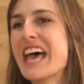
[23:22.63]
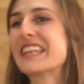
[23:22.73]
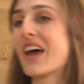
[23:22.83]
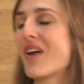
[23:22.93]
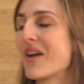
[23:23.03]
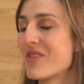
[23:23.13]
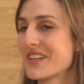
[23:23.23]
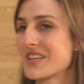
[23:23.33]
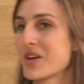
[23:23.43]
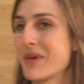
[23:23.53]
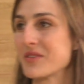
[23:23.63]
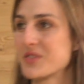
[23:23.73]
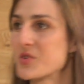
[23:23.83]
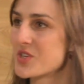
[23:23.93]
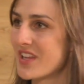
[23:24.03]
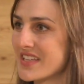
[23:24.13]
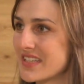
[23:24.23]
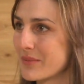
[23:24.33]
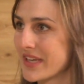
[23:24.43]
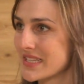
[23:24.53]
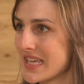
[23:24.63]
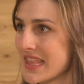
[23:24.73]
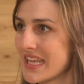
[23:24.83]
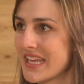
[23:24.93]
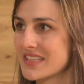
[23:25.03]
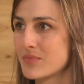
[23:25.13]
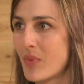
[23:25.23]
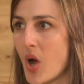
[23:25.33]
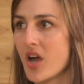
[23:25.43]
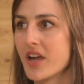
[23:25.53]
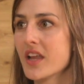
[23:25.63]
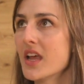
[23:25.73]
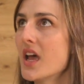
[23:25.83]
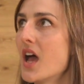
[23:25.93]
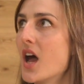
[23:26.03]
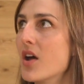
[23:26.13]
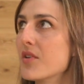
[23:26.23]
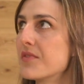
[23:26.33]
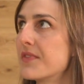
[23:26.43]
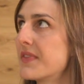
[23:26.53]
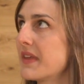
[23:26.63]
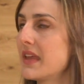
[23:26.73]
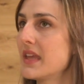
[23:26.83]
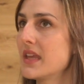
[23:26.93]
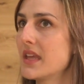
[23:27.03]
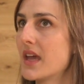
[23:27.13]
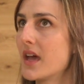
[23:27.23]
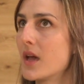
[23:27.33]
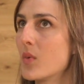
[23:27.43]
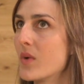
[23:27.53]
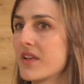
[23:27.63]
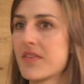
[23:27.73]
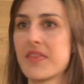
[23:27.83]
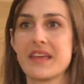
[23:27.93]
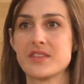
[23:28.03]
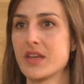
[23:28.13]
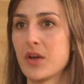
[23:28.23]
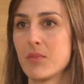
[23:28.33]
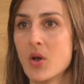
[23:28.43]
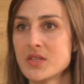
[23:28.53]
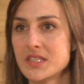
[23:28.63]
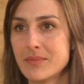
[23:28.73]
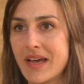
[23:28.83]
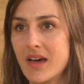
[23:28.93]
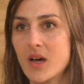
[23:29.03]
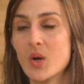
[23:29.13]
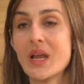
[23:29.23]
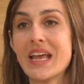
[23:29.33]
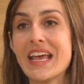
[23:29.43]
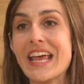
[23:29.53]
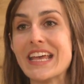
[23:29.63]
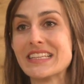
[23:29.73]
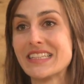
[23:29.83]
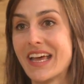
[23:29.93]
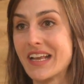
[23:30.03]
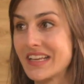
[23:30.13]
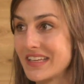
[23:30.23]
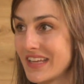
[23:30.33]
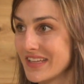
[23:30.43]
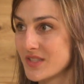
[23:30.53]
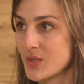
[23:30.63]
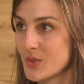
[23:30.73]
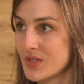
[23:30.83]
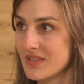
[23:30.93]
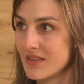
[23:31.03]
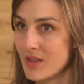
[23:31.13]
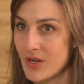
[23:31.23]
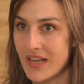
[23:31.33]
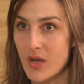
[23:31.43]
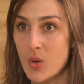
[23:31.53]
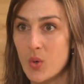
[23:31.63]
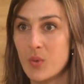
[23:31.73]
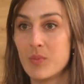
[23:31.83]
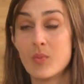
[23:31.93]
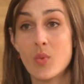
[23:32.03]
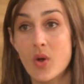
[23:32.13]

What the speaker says: Now, I want to talk about socializing, because I think it's part of the, one of the things you hear most about is that kids who learn at home